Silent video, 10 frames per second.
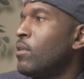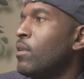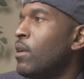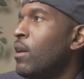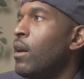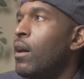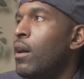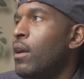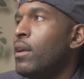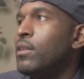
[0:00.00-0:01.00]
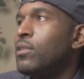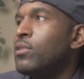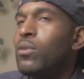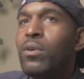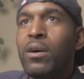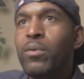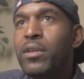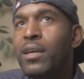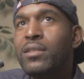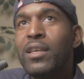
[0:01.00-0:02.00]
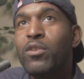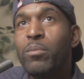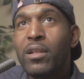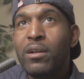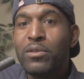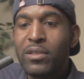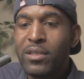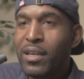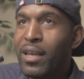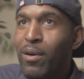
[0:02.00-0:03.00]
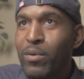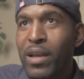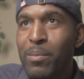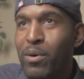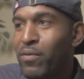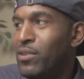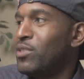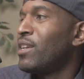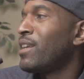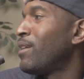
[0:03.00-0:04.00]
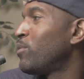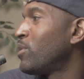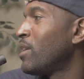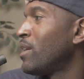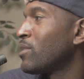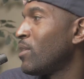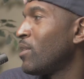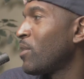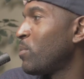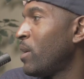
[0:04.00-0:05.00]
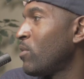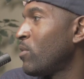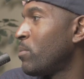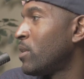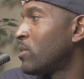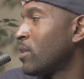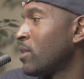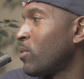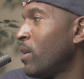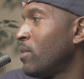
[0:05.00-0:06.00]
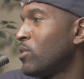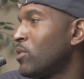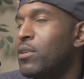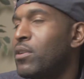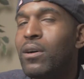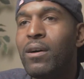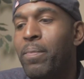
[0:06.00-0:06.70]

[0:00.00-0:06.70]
All right. So what do you guys think? You want me to close this thing out? We hop over and check out what Yang's talking about? You want me to stick around? It's your call.